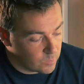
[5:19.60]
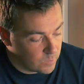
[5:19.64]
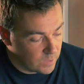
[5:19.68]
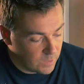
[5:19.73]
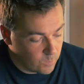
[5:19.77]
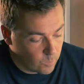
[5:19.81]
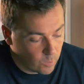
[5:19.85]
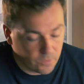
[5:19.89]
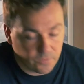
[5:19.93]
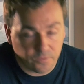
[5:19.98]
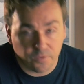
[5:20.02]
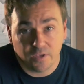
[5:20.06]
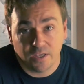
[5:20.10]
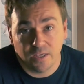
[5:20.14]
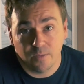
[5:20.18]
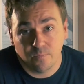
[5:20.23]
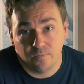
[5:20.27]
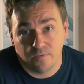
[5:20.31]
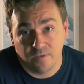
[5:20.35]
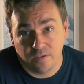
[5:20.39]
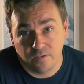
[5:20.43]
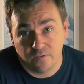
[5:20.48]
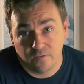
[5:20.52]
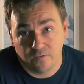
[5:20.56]
we want to
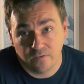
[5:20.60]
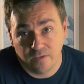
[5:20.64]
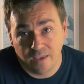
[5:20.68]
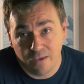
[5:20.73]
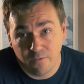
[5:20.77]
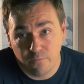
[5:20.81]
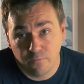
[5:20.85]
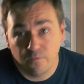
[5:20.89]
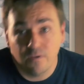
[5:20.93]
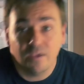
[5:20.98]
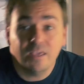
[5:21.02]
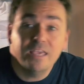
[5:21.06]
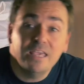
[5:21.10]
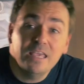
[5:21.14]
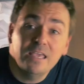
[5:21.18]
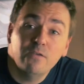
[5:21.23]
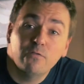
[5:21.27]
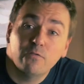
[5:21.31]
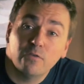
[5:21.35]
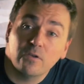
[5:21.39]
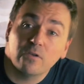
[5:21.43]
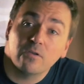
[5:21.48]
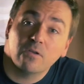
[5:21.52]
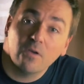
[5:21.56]
keep things safe
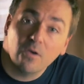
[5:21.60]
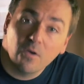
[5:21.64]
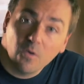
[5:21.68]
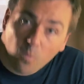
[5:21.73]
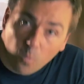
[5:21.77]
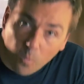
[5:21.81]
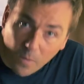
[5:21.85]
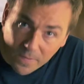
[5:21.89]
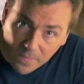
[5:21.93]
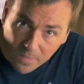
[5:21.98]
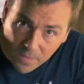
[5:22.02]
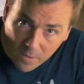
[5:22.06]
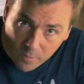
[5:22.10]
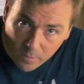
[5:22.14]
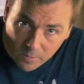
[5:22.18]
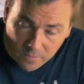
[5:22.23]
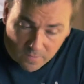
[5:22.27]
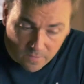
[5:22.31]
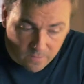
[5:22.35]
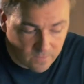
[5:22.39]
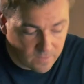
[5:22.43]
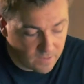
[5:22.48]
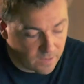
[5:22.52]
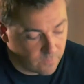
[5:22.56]
even when there is
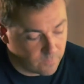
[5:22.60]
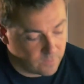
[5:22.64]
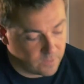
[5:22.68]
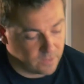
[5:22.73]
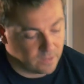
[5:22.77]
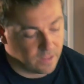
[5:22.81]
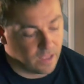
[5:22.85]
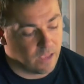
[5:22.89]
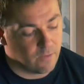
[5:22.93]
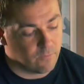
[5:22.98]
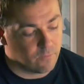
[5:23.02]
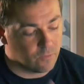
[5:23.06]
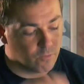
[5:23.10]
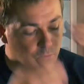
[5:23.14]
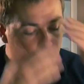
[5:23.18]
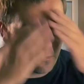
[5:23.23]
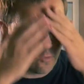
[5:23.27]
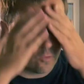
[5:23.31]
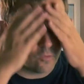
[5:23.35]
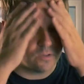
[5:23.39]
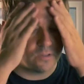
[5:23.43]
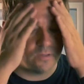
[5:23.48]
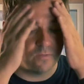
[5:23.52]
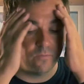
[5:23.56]
a safety diver of
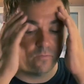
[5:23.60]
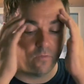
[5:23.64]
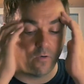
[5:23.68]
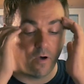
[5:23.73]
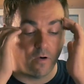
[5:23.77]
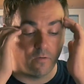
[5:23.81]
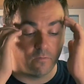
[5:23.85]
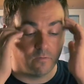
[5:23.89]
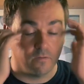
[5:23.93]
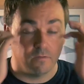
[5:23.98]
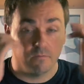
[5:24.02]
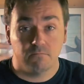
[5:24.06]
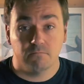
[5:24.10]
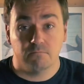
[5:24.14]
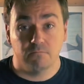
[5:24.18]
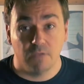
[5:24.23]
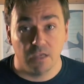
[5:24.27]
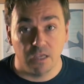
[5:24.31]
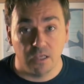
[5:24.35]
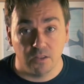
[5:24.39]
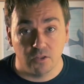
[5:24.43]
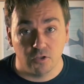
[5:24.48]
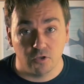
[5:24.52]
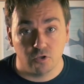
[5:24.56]
course involved
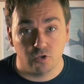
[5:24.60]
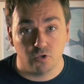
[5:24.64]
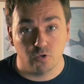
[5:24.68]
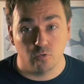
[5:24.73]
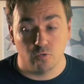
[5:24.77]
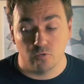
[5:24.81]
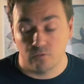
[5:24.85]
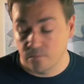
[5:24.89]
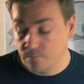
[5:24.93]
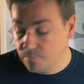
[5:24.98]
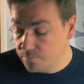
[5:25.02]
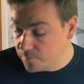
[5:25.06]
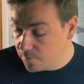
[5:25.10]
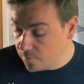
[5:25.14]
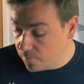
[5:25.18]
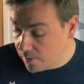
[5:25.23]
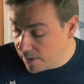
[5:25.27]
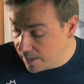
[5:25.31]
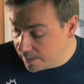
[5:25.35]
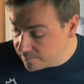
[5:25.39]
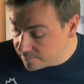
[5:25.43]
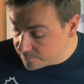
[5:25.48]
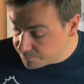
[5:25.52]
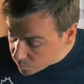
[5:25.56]
in the shoot,
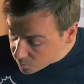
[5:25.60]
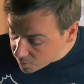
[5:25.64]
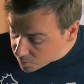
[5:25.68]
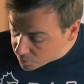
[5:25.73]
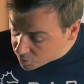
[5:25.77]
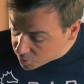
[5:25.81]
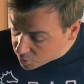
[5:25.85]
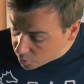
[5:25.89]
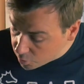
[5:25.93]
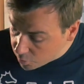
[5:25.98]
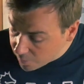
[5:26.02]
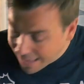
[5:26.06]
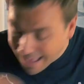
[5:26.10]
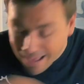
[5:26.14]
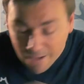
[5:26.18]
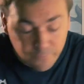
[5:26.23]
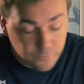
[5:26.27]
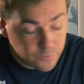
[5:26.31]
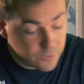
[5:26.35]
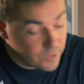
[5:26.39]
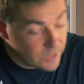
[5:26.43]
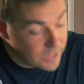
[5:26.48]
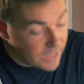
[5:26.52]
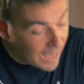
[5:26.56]
right? So
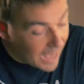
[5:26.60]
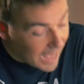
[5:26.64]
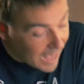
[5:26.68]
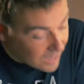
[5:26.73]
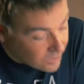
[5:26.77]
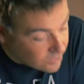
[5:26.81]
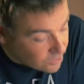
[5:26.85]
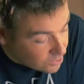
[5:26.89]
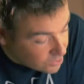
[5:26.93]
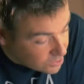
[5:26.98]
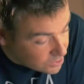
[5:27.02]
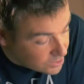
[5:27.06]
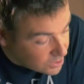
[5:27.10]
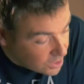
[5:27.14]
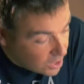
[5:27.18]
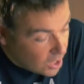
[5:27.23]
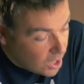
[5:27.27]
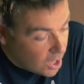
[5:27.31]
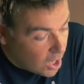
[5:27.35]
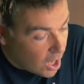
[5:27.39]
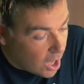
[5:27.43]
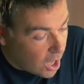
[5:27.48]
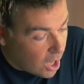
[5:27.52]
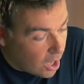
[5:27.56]
after the actors
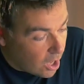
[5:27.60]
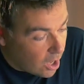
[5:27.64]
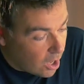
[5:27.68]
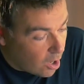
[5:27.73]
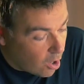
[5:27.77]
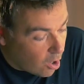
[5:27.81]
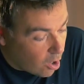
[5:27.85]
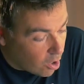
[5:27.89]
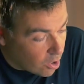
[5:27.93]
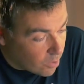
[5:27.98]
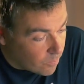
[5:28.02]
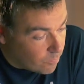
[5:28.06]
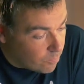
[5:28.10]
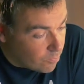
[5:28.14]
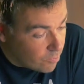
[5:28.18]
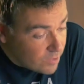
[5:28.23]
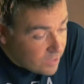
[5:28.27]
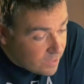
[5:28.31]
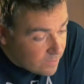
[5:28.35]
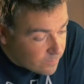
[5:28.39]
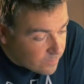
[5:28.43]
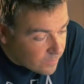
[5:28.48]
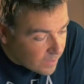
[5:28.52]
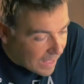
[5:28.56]
are
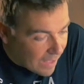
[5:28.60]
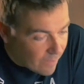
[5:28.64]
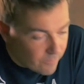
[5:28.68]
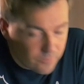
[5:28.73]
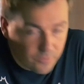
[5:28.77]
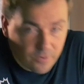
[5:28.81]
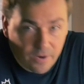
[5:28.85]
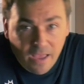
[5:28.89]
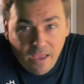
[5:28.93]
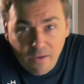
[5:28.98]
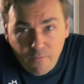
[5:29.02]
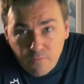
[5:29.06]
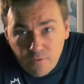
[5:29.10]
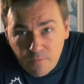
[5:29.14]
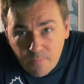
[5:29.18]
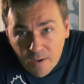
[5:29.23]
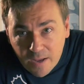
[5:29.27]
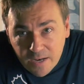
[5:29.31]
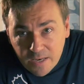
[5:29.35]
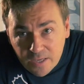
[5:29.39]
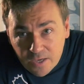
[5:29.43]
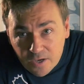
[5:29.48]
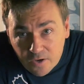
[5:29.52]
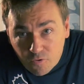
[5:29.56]
briefed, after
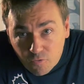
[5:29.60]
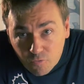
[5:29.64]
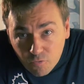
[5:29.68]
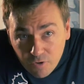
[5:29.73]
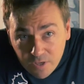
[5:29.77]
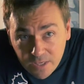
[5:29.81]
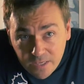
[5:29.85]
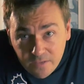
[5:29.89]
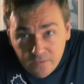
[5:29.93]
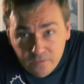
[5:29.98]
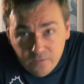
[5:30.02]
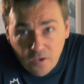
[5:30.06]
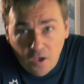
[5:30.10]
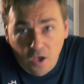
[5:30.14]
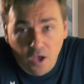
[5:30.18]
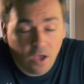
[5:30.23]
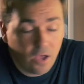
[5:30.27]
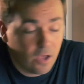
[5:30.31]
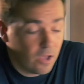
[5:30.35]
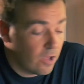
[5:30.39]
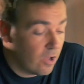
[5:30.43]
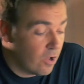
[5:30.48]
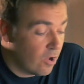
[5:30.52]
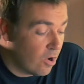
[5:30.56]
everybody agrees
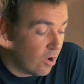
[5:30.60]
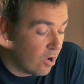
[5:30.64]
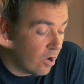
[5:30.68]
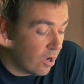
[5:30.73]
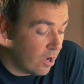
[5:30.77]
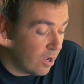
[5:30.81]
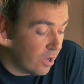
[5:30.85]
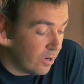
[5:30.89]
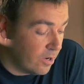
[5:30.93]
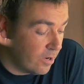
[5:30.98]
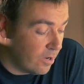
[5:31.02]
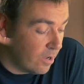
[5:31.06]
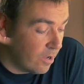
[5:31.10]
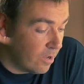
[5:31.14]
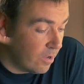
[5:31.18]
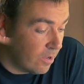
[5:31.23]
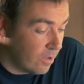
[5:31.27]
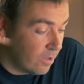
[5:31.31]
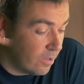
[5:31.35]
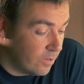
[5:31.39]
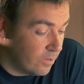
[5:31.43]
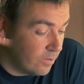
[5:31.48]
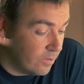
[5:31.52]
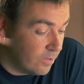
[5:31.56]
on
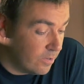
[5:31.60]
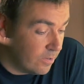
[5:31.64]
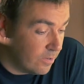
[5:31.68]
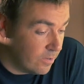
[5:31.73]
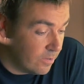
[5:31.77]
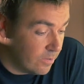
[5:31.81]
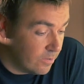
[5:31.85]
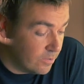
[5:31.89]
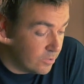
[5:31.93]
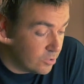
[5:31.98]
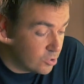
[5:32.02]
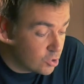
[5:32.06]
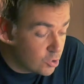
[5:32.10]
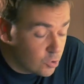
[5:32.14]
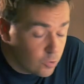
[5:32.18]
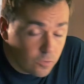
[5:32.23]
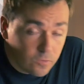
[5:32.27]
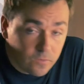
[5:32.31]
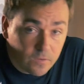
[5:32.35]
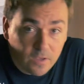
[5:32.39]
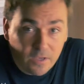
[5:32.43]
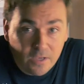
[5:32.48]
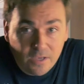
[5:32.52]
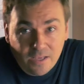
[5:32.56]
the
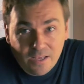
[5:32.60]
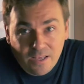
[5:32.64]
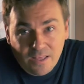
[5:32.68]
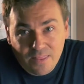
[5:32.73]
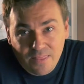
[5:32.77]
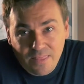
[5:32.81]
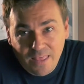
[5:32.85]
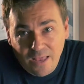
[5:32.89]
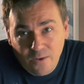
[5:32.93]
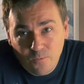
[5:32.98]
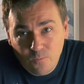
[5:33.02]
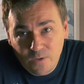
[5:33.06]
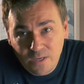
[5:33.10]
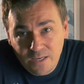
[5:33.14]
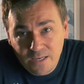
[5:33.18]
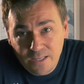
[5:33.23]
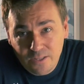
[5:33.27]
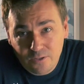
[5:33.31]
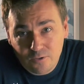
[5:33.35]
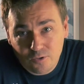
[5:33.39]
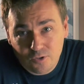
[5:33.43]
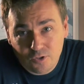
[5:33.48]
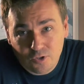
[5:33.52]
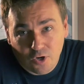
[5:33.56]
shoot, then we
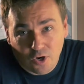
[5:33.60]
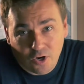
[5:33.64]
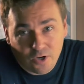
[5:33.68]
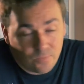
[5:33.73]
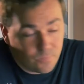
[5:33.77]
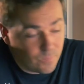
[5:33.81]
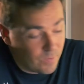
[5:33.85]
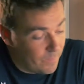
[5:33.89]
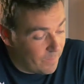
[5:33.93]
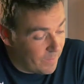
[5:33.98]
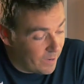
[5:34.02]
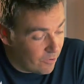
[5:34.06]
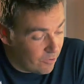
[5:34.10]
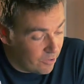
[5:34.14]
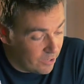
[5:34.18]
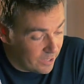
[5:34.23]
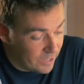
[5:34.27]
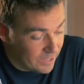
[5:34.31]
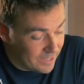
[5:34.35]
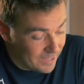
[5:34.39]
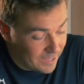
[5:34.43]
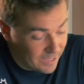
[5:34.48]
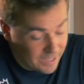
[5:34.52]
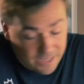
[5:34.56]
need to start
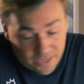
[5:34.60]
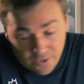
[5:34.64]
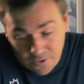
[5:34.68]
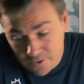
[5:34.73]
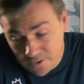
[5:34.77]
preparing the gear.